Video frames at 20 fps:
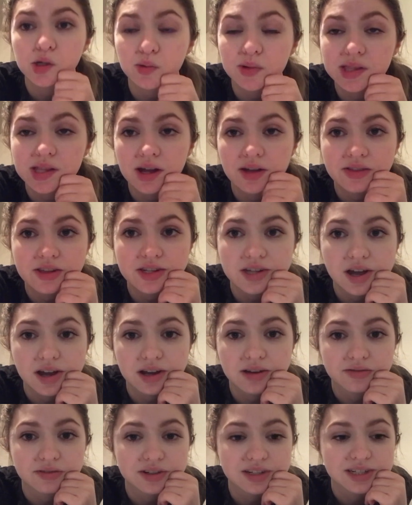what's on the
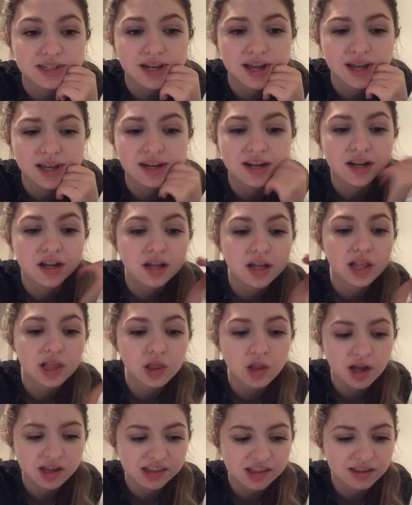docket for tonight?
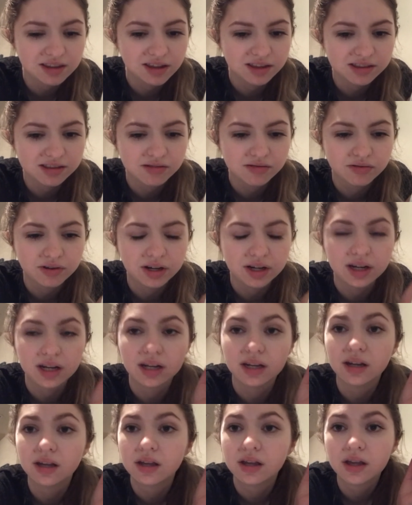Lots and lots of
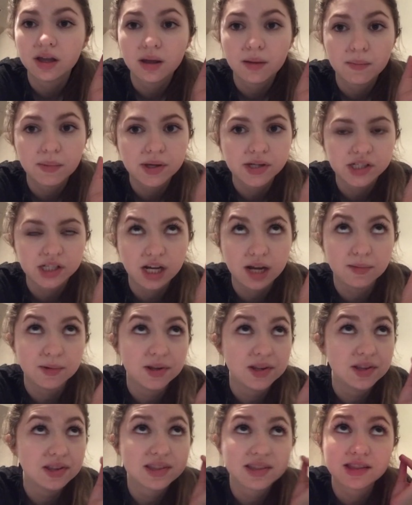reading,
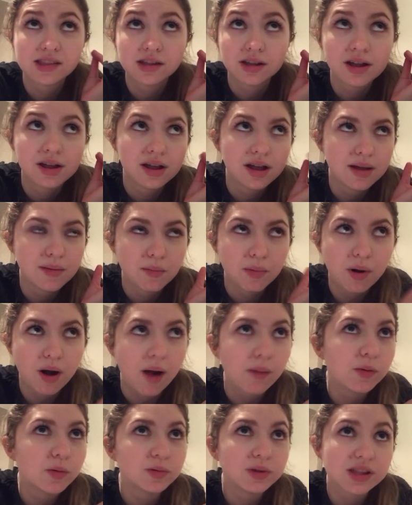pajamas,
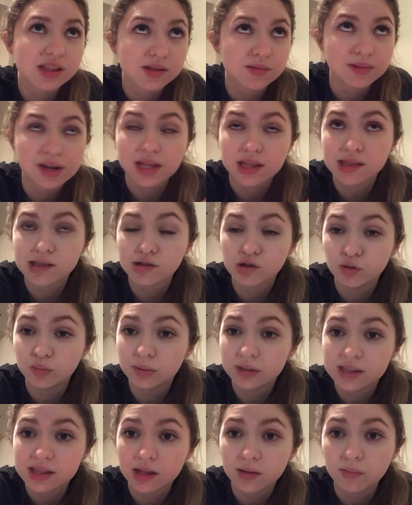probably some nice soup
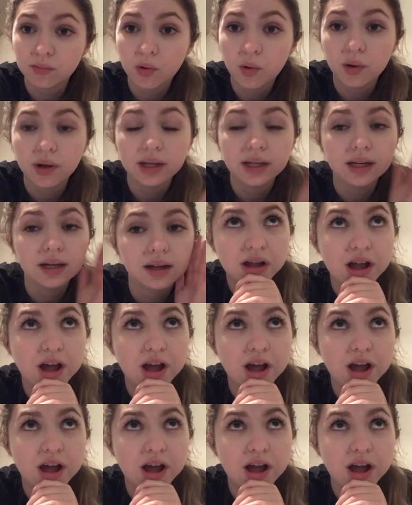at some point.